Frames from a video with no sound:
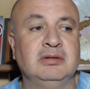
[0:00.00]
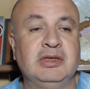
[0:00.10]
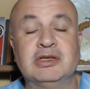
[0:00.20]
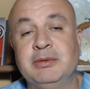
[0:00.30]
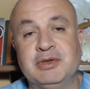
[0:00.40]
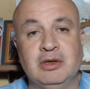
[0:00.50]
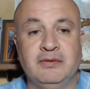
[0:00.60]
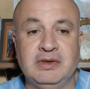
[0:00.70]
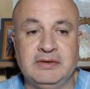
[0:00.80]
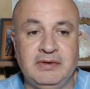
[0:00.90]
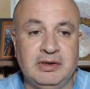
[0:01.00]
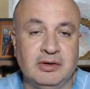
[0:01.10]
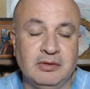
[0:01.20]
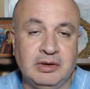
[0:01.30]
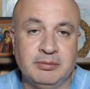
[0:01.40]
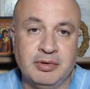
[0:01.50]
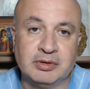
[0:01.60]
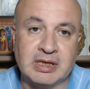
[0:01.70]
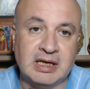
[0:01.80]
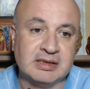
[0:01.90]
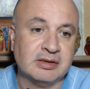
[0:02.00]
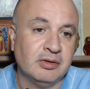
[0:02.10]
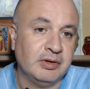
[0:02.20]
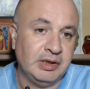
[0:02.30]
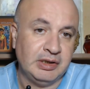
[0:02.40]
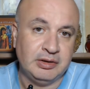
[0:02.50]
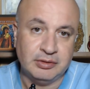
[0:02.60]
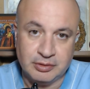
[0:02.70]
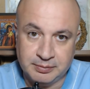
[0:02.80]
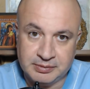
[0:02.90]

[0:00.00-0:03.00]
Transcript: description of this video in podcast or in YouTube.